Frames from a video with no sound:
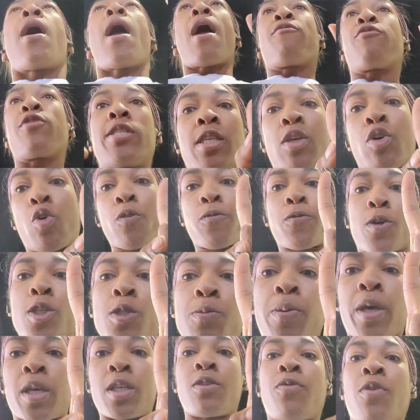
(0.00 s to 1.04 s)
every single first
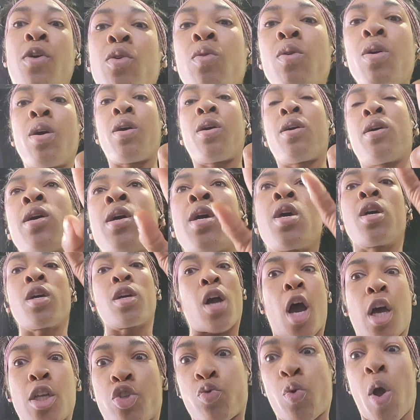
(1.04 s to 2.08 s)
place vote
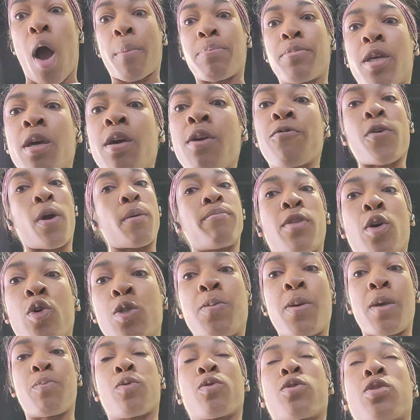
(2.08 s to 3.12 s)
got dropped from those
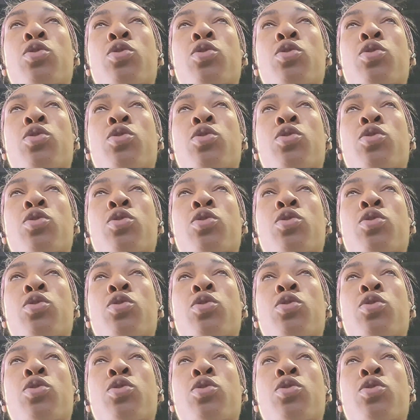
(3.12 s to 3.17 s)
people's